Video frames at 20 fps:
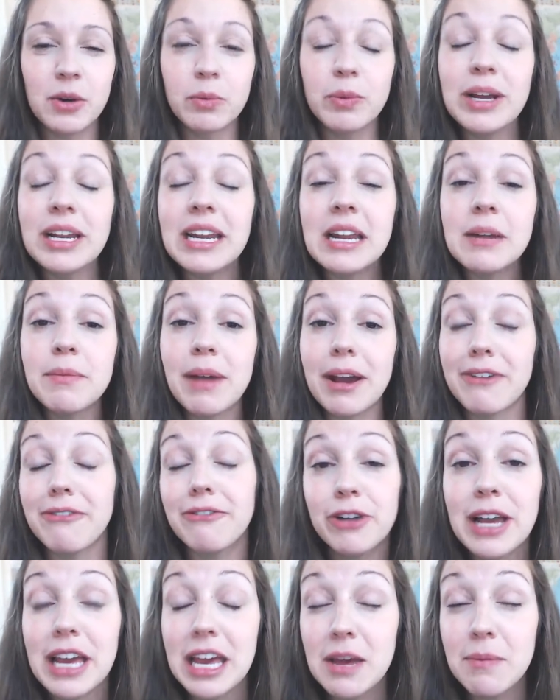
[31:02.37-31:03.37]
reading my
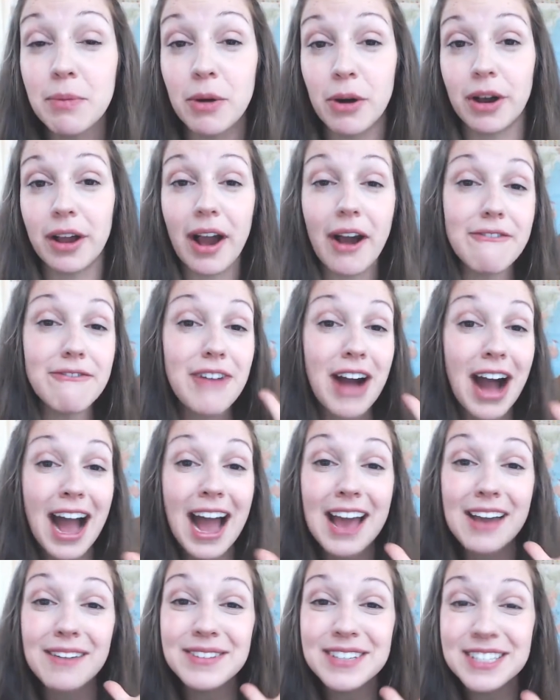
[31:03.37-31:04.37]
free ebook,
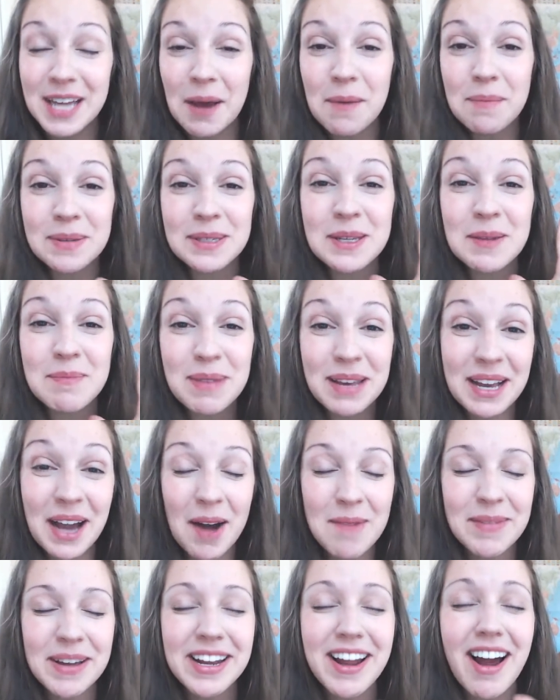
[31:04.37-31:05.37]
5 Steps to
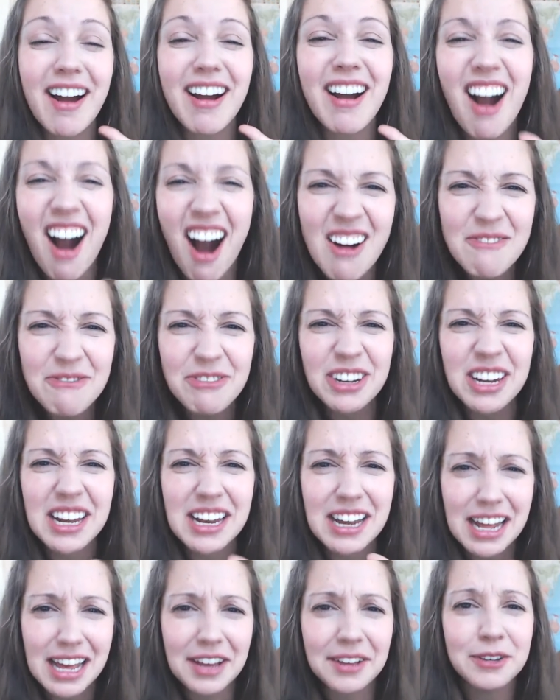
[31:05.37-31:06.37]
Becoming a
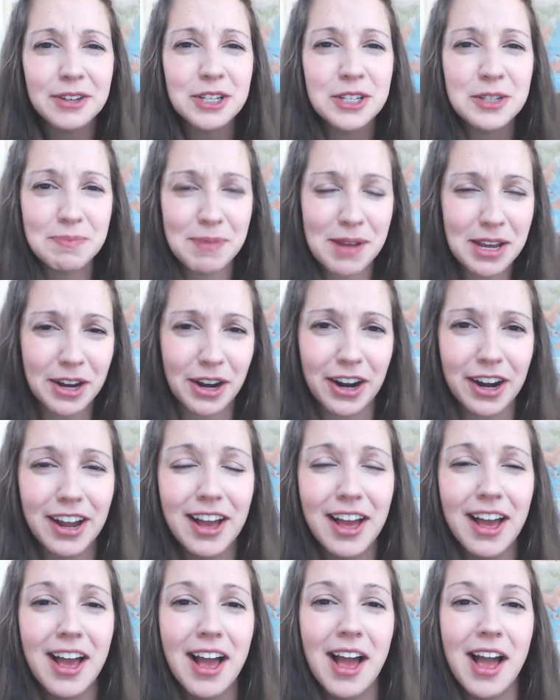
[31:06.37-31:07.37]
Confident English Speaker.
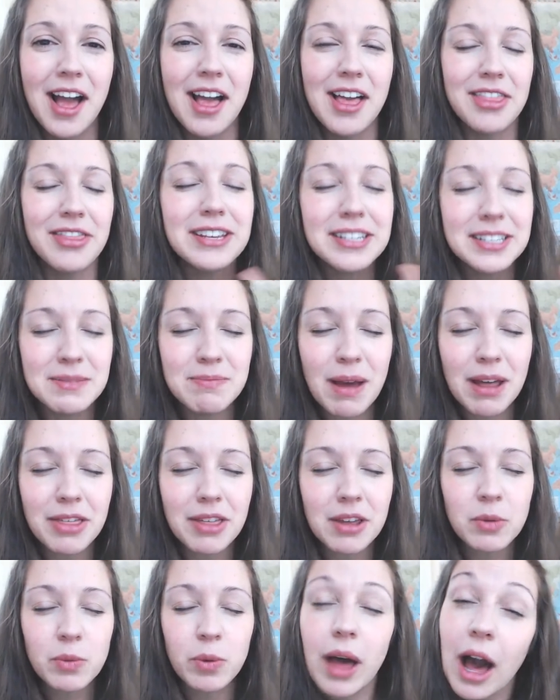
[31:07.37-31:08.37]
This
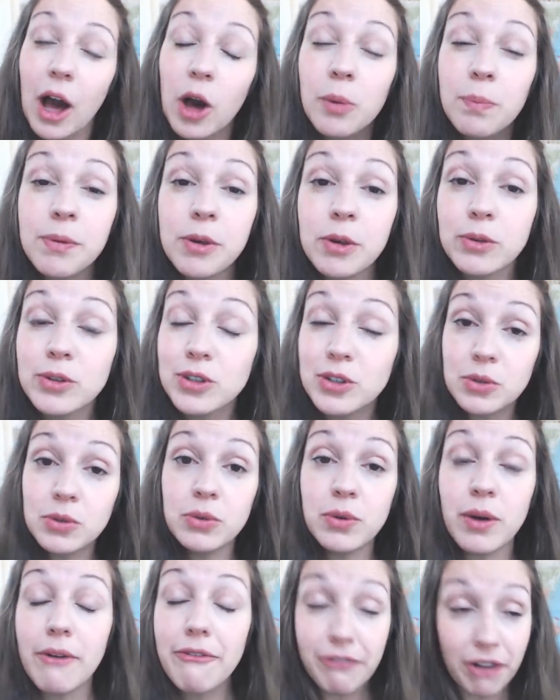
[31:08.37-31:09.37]
method will help you
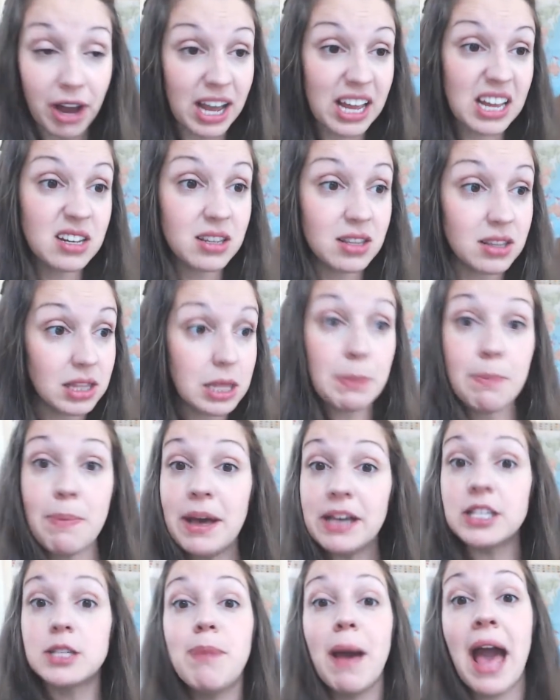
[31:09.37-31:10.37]
to find the
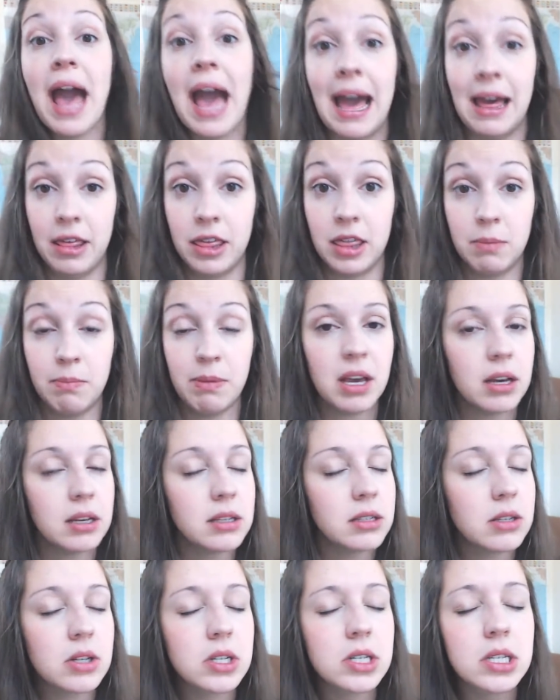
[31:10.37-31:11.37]
best path
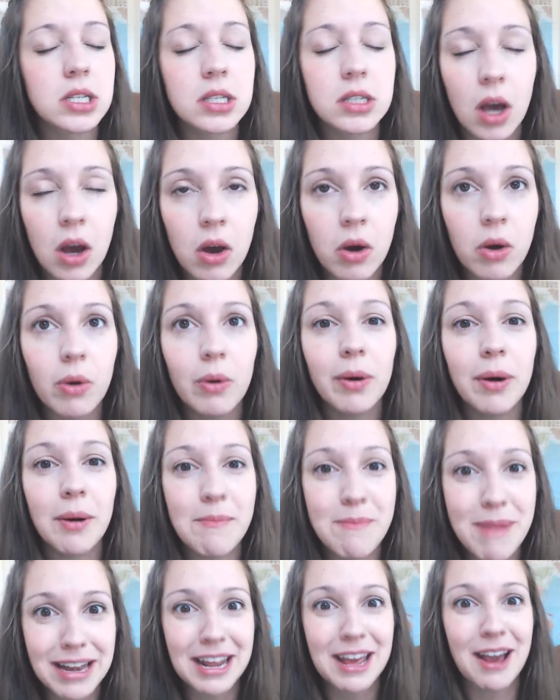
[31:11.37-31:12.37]
because there's so
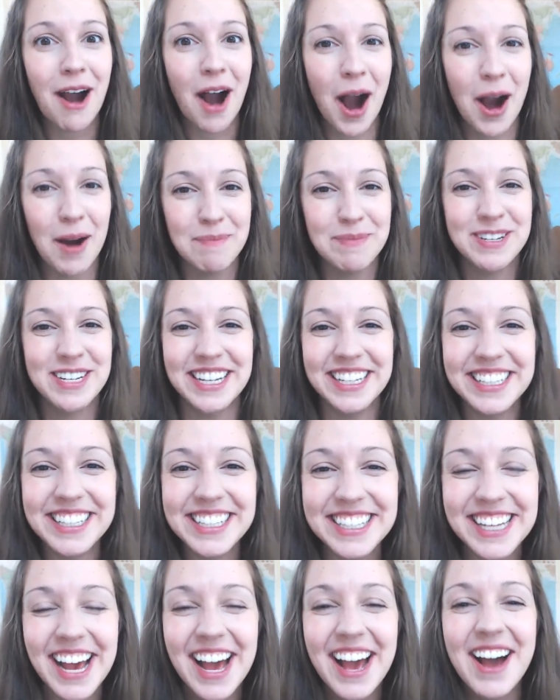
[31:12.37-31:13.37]
many
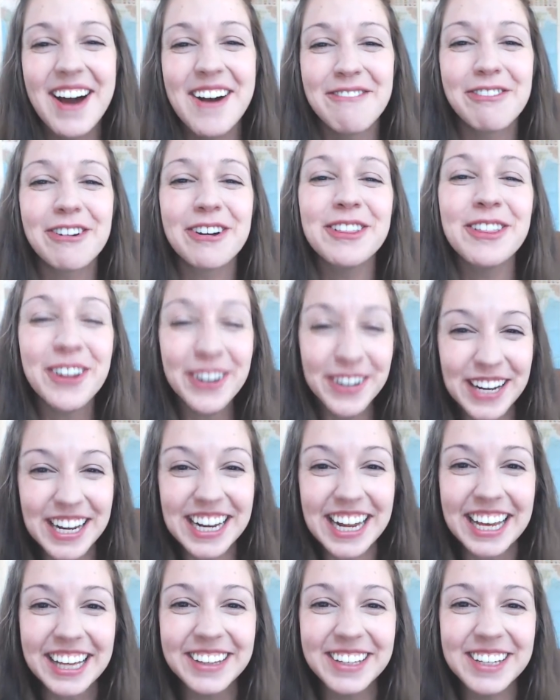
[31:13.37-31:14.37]
options for learning
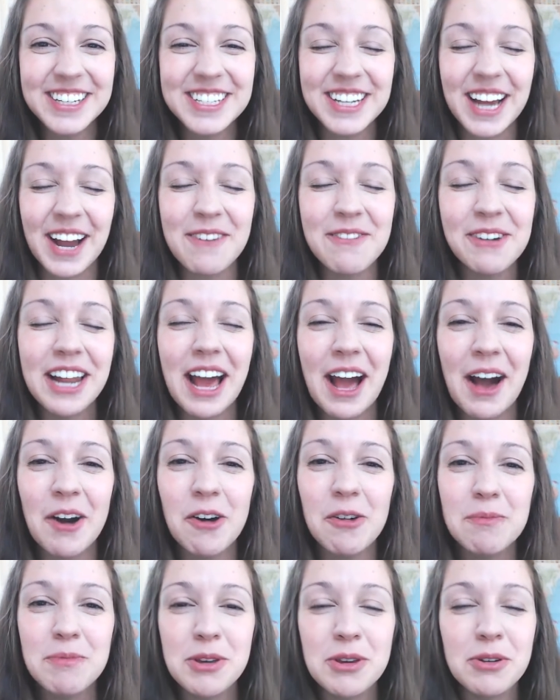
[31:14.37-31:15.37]
English. I want to
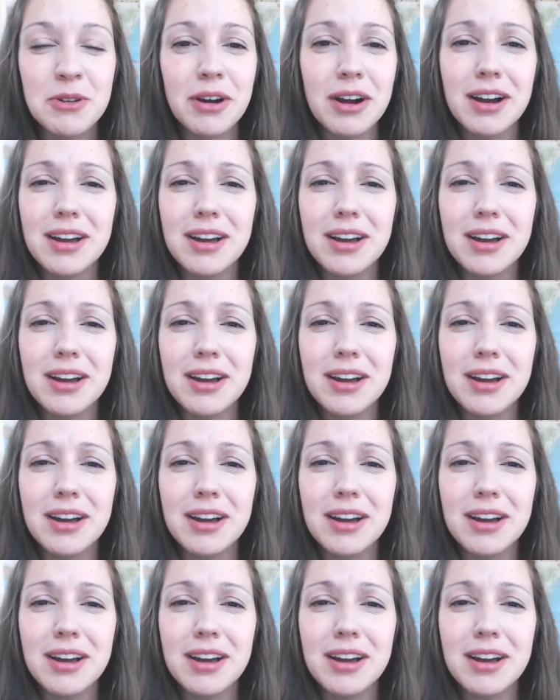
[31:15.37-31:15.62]
help you